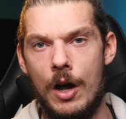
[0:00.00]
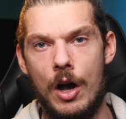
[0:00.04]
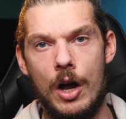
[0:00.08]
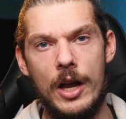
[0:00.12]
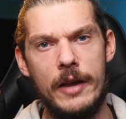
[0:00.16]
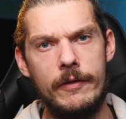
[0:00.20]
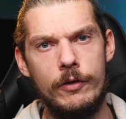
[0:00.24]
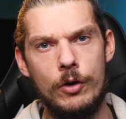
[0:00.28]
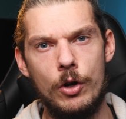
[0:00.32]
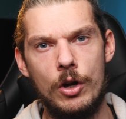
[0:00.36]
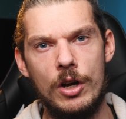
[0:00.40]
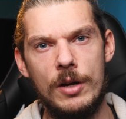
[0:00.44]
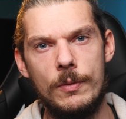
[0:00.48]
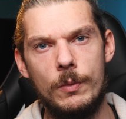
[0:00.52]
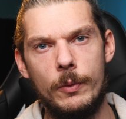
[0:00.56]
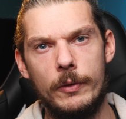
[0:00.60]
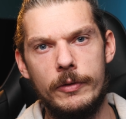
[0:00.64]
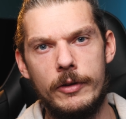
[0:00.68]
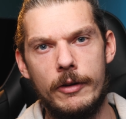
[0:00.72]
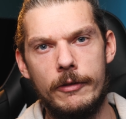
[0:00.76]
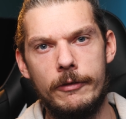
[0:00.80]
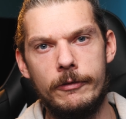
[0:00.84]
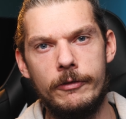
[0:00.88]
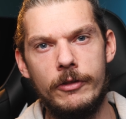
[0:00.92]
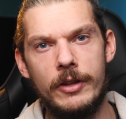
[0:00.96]
I even heard
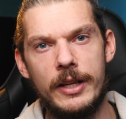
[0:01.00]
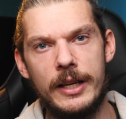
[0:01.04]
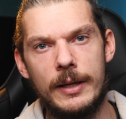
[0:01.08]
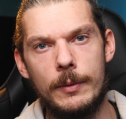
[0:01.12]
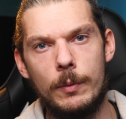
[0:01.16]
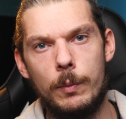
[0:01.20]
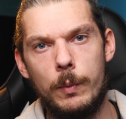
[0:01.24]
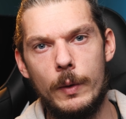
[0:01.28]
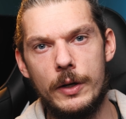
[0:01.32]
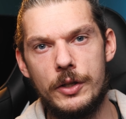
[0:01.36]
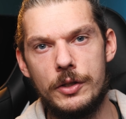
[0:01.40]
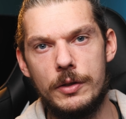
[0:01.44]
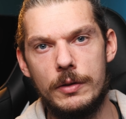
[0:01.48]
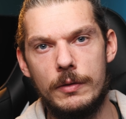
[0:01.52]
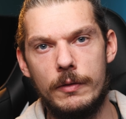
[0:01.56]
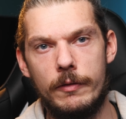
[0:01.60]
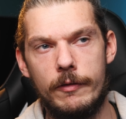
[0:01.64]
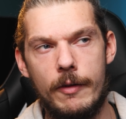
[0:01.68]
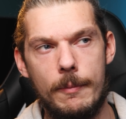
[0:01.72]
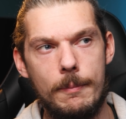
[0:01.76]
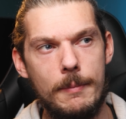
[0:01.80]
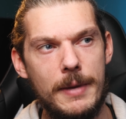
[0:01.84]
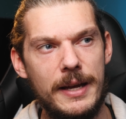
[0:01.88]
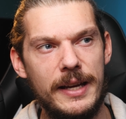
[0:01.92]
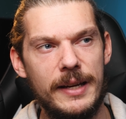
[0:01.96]
with your flick, which
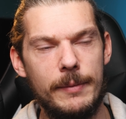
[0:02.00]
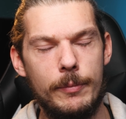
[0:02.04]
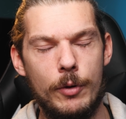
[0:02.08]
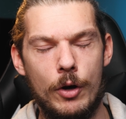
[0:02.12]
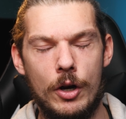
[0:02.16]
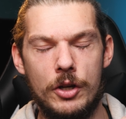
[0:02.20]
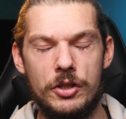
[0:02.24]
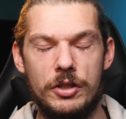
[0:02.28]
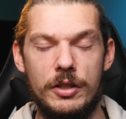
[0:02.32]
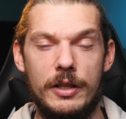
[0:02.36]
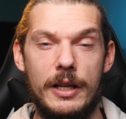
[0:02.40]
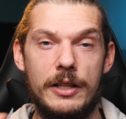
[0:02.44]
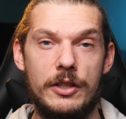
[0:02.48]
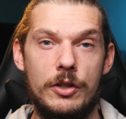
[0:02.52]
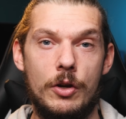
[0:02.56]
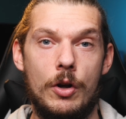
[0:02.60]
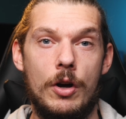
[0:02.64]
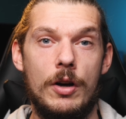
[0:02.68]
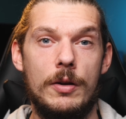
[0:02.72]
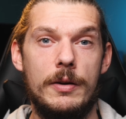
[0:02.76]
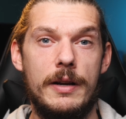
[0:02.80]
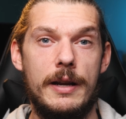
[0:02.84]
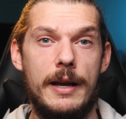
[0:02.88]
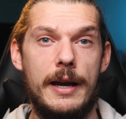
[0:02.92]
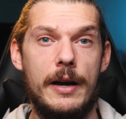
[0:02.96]
for me personally, that's an
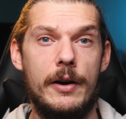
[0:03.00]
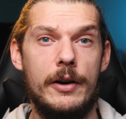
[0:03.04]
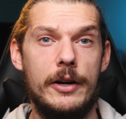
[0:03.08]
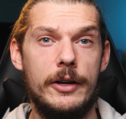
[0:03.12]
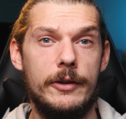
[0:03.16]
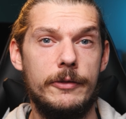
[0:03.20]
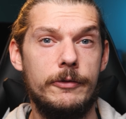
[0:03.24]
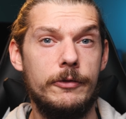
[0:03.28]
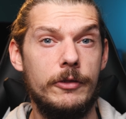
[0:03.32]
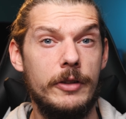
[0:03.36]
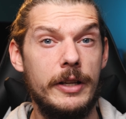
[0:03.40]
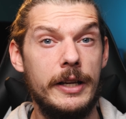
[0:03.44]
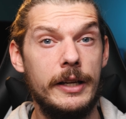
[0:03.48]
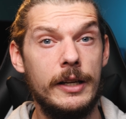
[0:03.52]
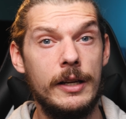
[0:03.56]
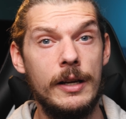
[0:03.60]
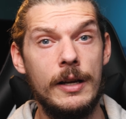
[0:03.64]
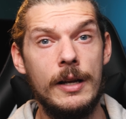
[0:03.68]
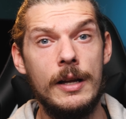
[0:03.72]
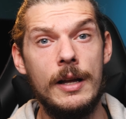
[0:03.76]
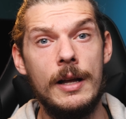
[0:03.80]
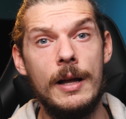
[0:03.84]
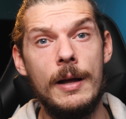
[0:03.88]
odd area to flick.